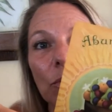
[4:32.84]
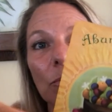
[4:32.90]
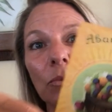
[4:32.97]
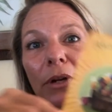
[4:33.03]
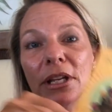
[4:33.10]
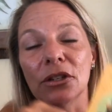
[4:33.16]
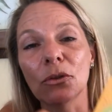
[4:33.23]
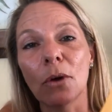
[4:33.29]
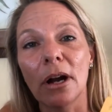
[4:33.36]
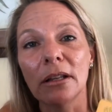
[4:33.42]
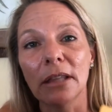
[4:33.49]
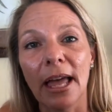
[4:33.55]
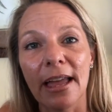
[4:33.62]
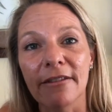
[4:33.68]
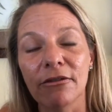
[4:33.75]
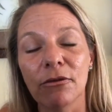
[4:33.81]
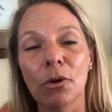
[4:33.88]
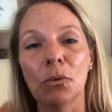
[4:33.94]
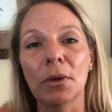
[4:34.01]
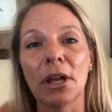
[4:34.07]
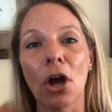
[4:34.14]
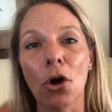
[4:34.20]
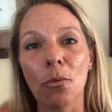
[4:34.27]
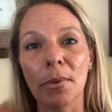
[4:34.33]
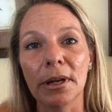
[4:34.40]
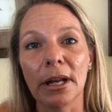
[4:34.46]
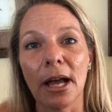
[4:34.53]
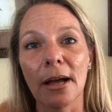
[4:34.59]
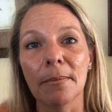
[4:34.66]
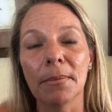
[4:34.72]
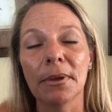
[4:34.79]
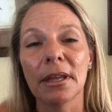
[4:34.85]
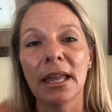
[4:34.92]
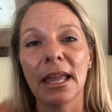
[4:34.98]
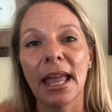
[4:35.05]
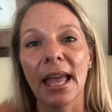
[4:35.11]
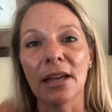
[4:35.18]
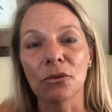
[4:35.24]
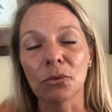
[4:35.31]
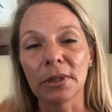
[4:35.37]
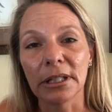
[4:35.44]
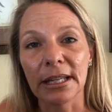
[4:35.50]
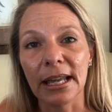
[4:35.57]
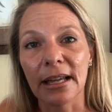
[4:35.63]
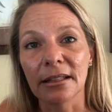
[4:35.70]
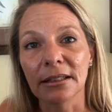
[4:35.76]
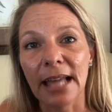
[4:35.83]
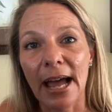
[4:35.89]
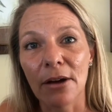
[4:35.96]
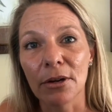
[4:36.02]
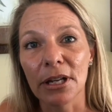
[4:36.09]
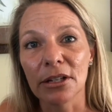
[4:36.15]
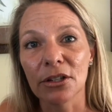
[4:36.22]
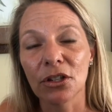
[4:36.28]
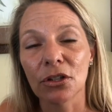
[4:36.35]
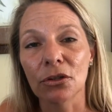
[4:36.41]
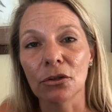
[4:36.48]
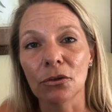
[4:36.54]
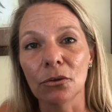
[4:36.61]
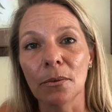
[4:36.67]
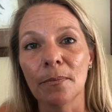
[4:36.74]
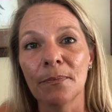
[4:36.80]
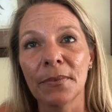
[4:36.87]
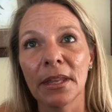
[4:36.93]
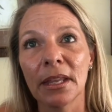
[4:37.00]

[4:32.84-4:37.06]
will bring to our life when we open up and really allow it to